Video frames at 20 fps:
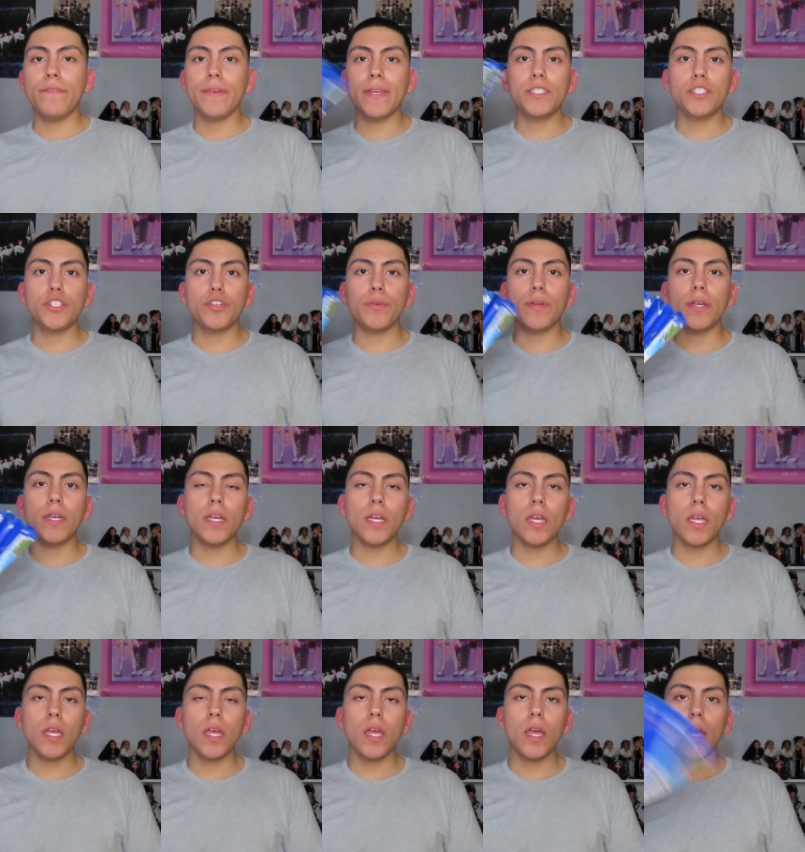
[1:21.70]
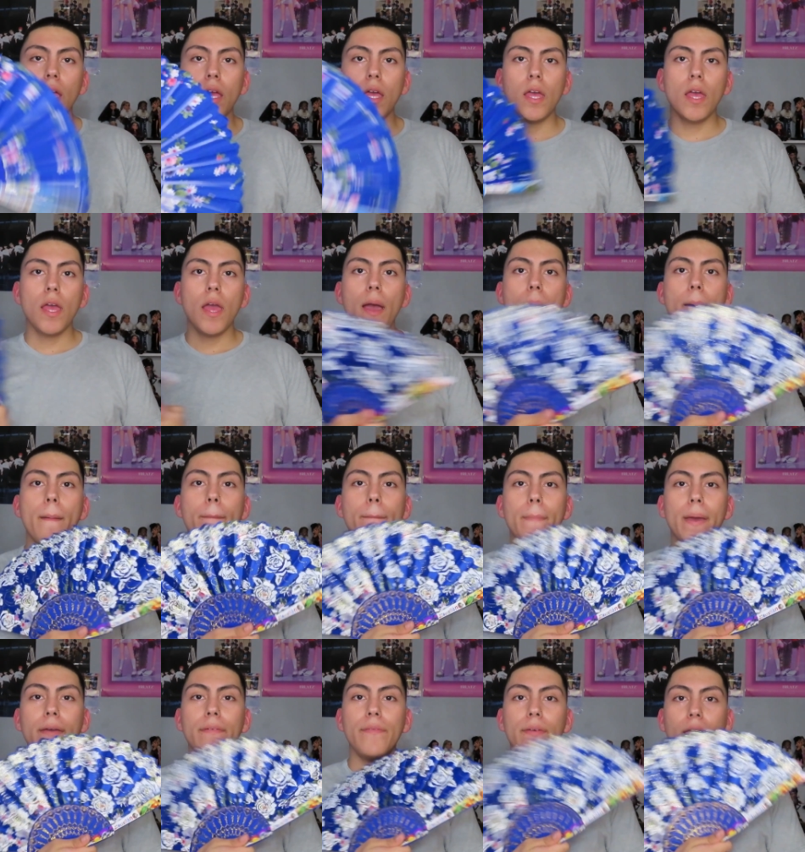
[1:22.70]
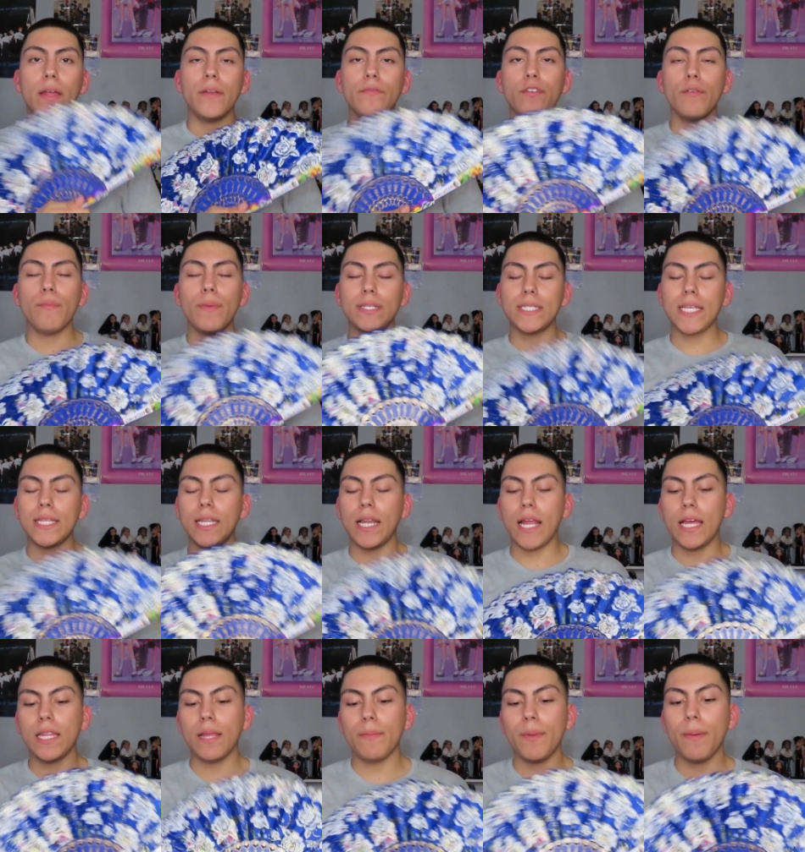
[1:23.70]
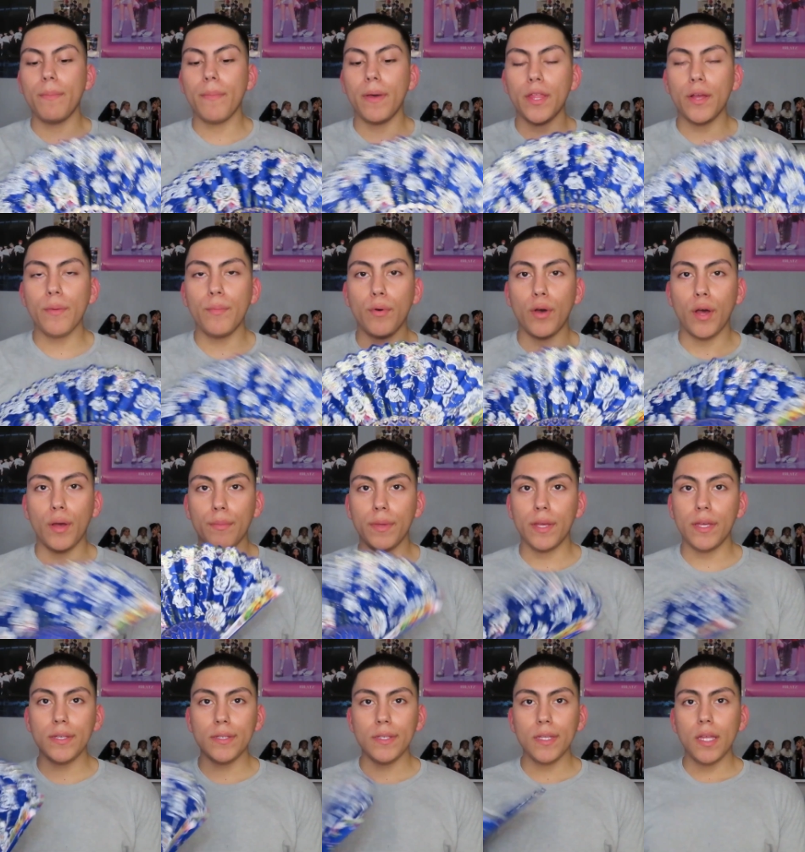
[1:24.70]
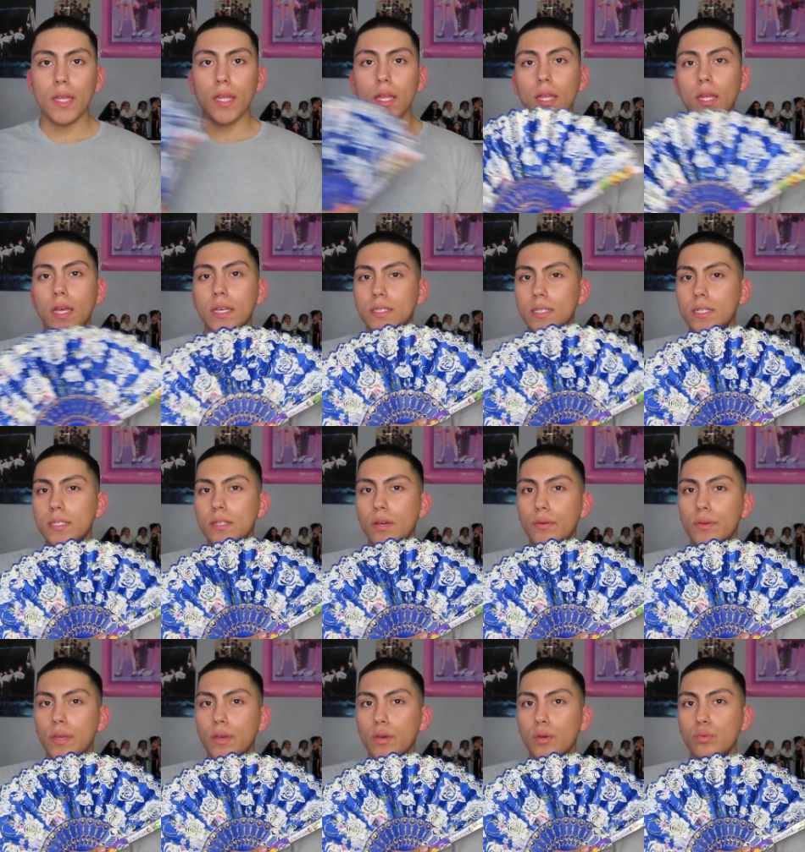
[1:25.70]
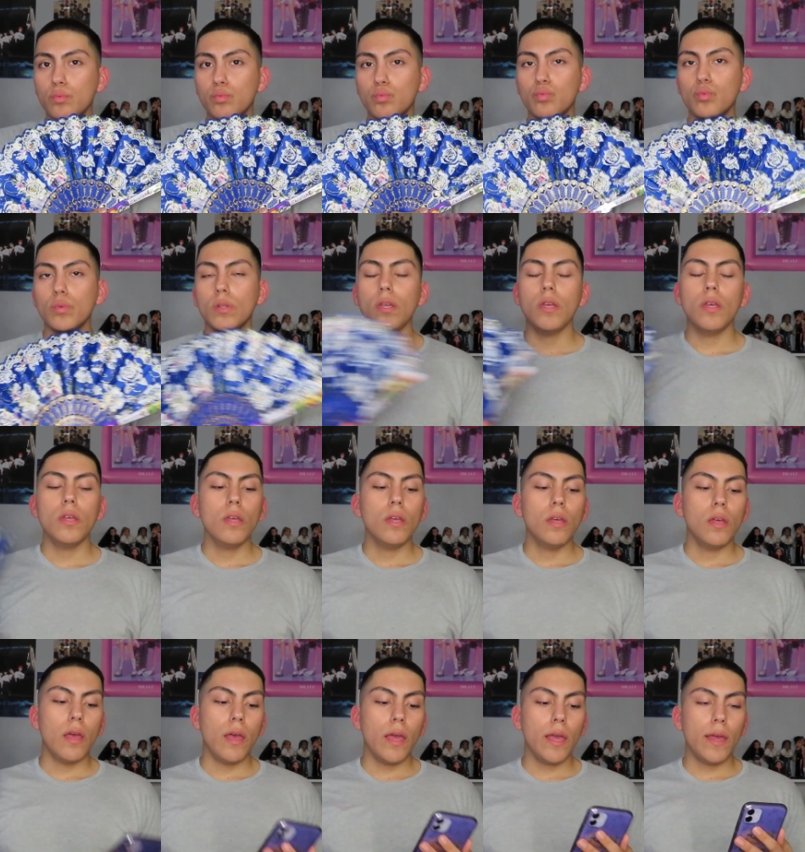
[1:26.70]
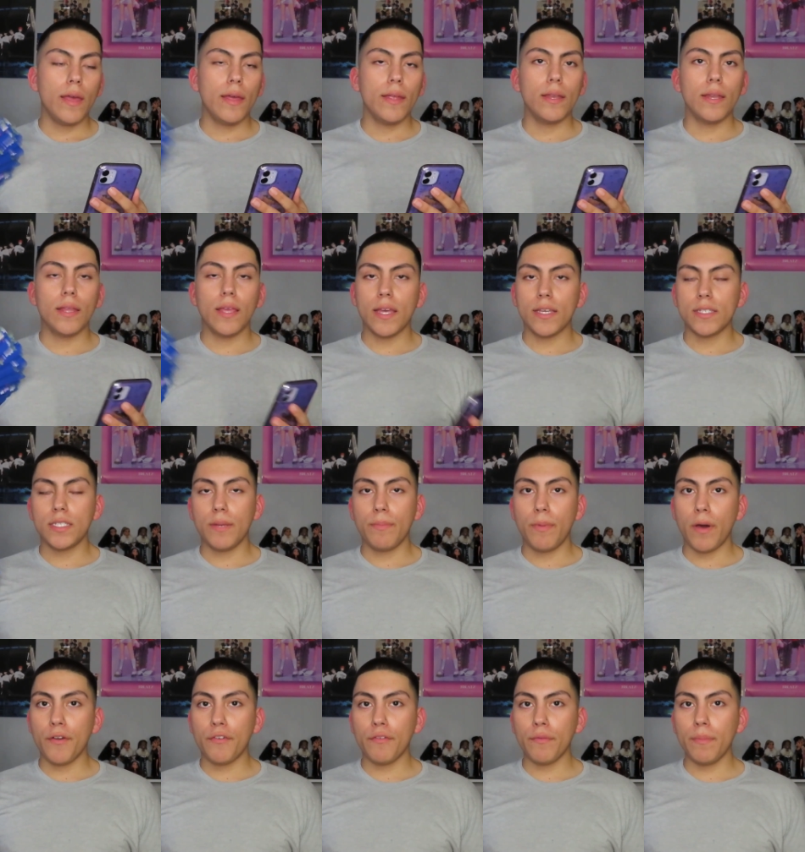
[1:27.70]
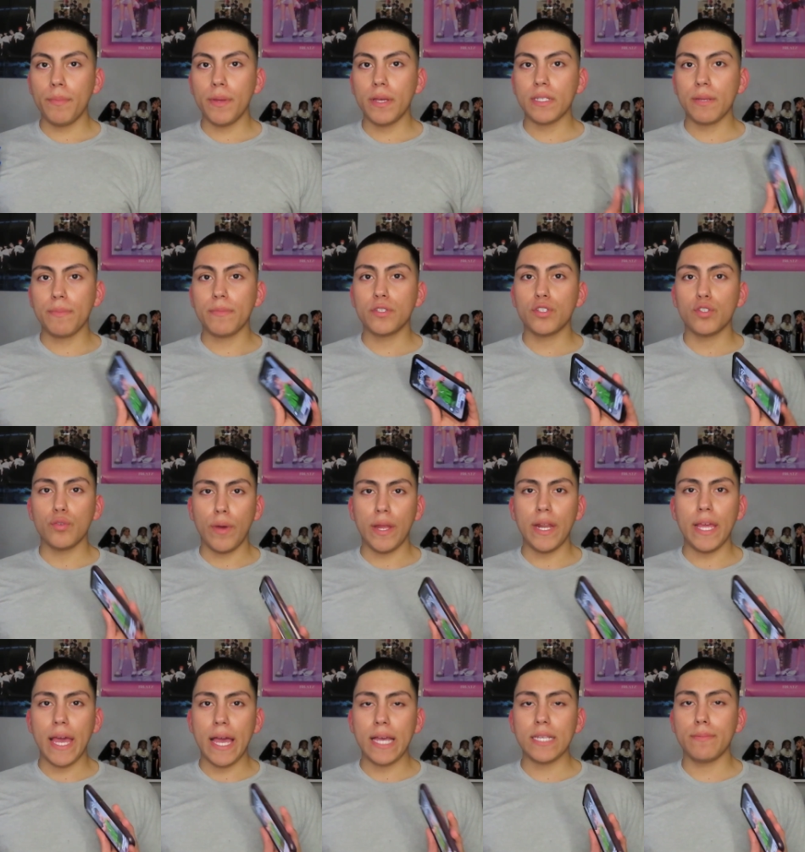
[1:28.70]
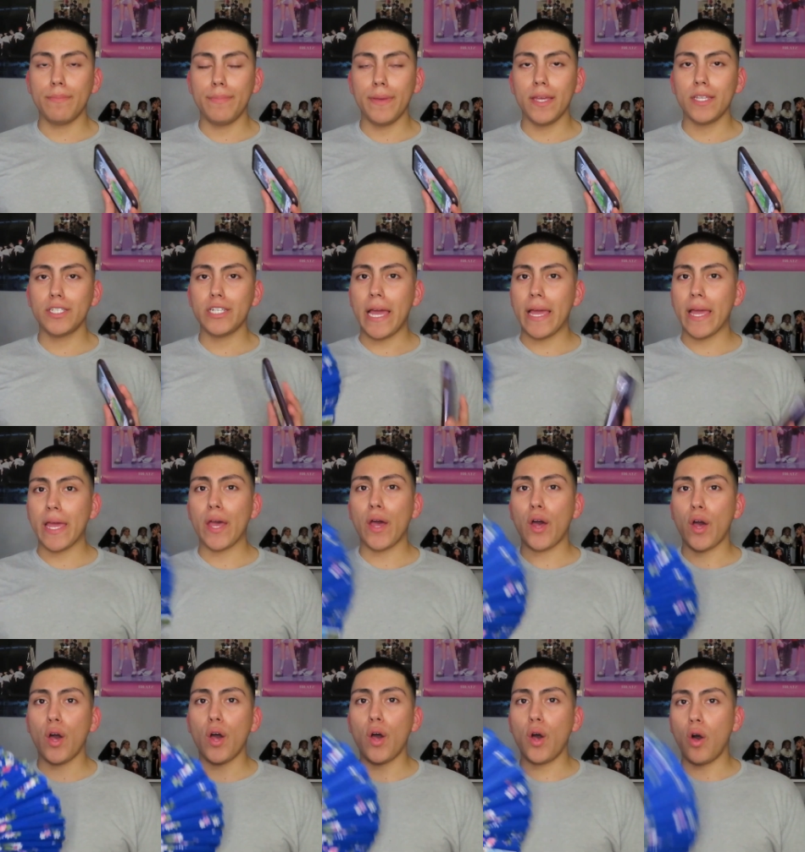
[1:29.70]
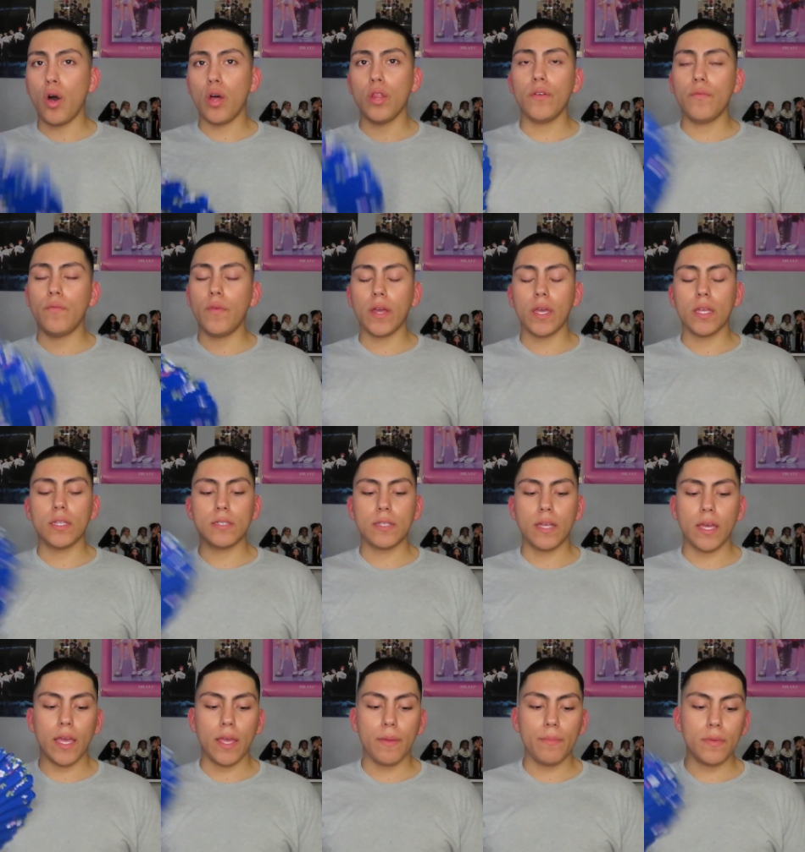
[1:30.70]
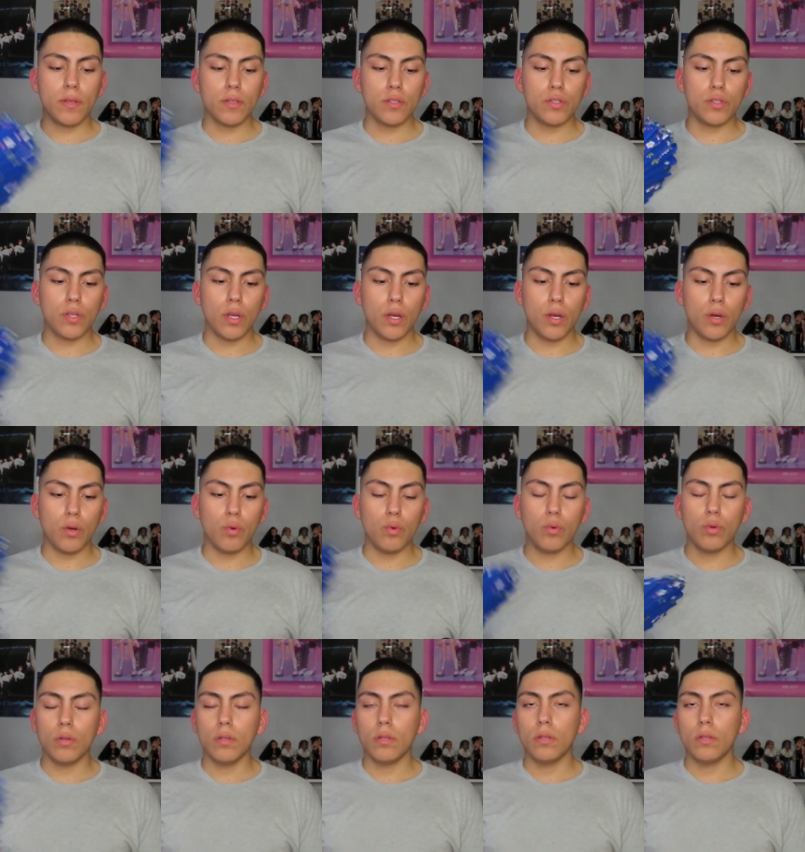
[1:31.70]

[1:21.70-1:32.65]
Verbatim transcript: featuring my fan from Mazatlan that my mother bought me. Isn't it so cute? And yeah, she bought it for me because I'm a sweaty ass bitch. I get hot all the fucking time. So